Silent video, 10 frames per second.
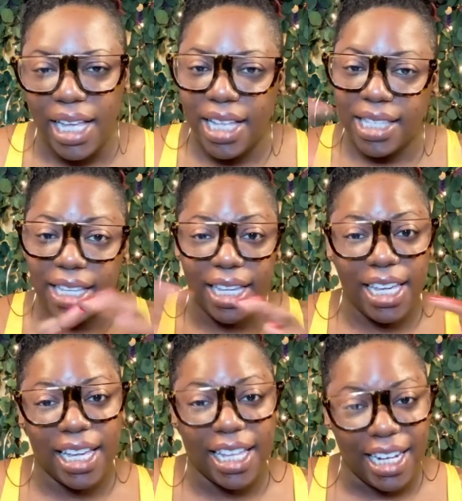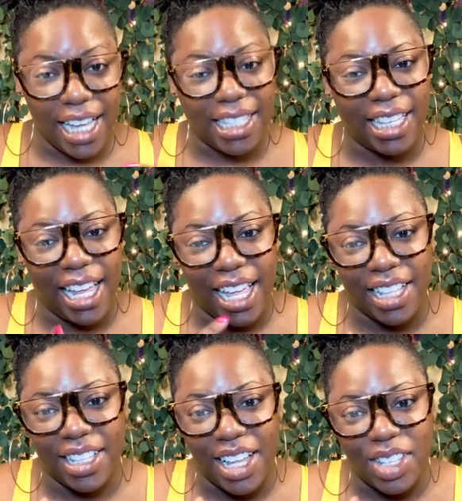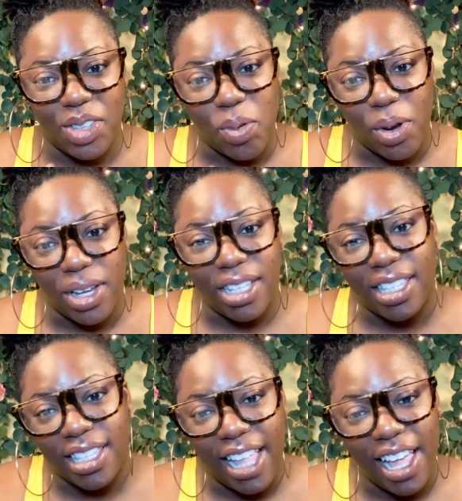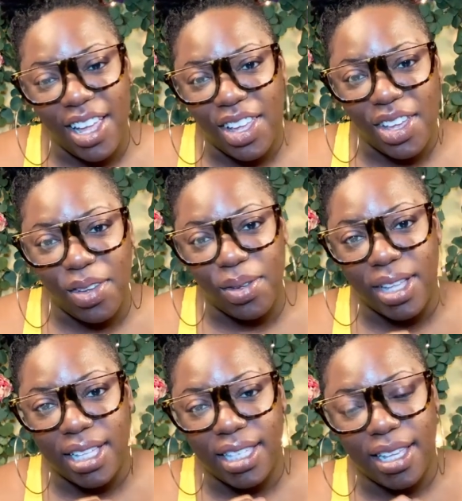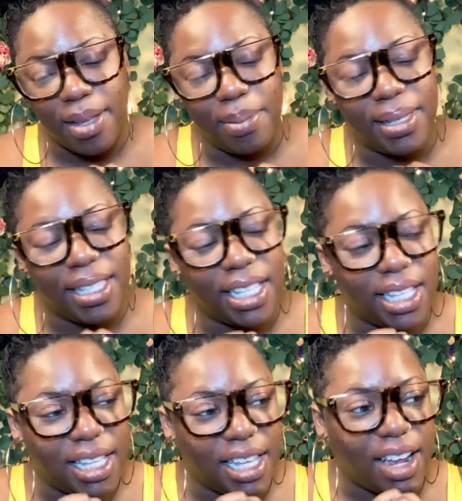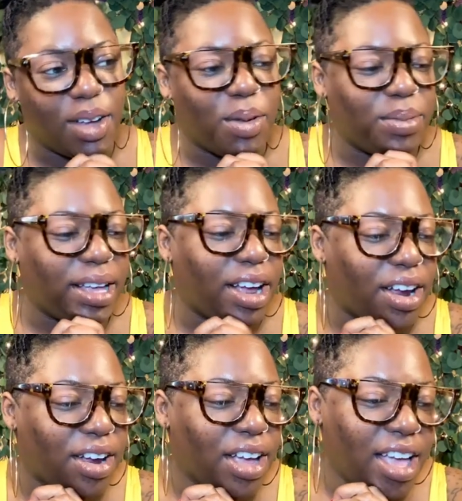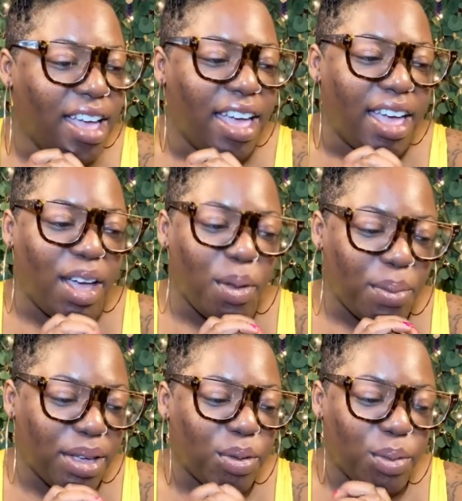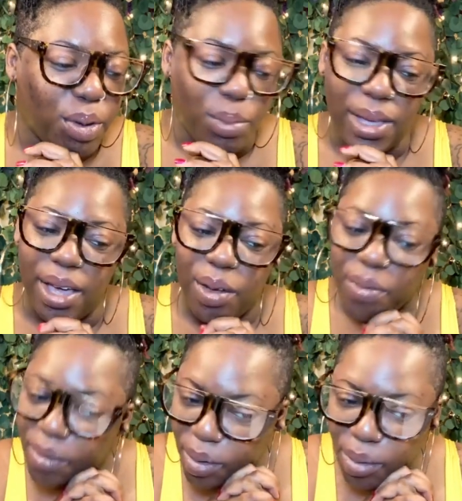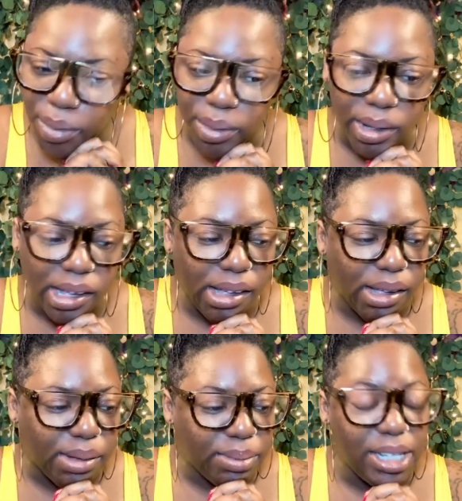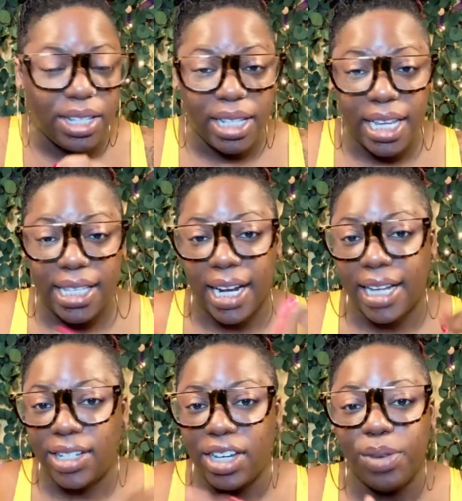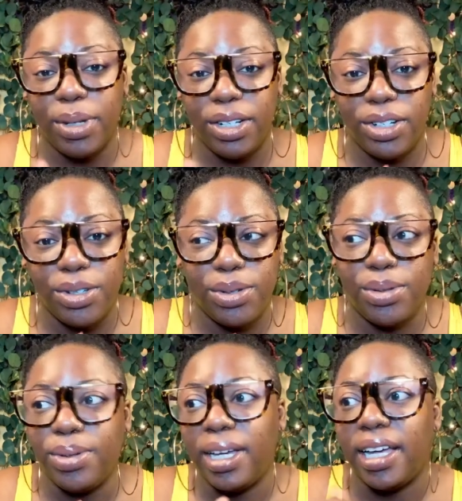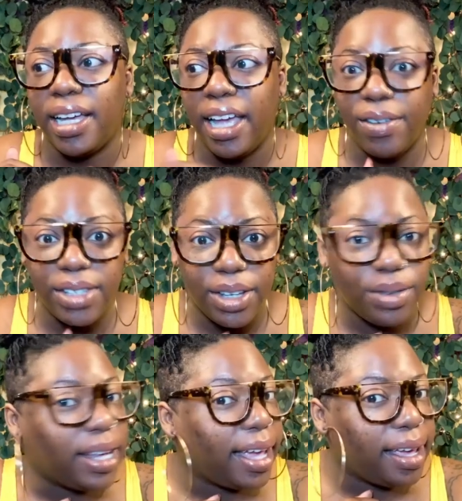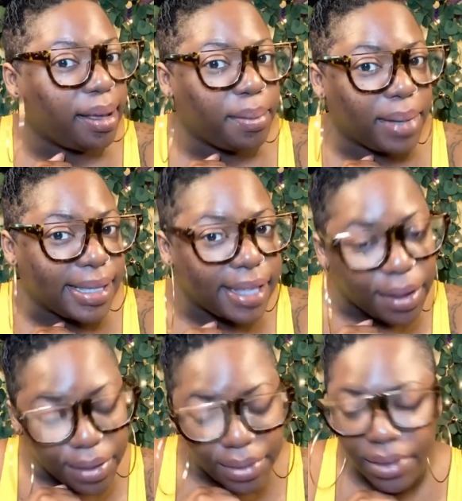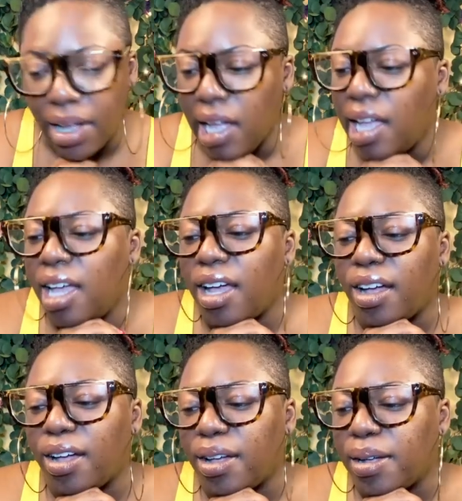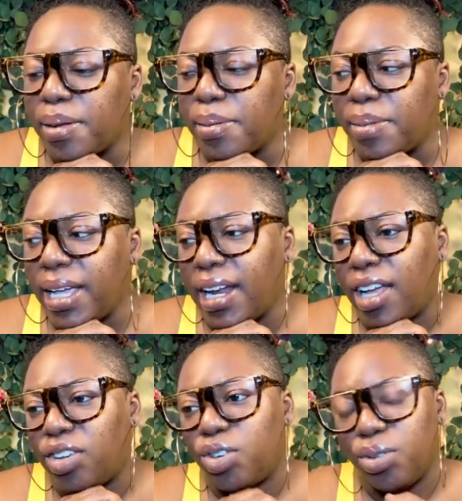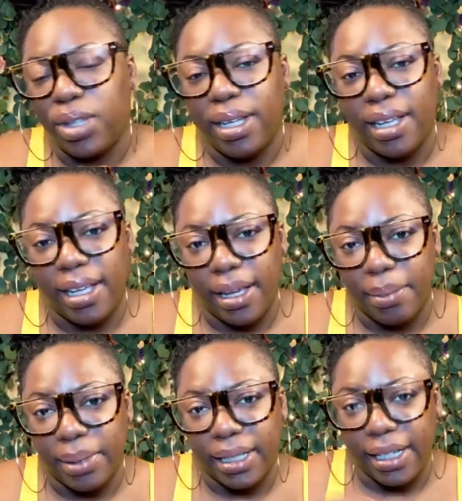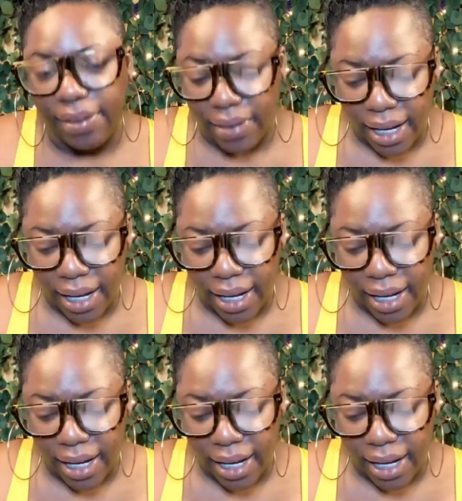again connect to that source. Thank you. Good tips. Good. I hope they are helping and will be helpful. These are things that I genuinely do every single day myself. And I truly, again, believe in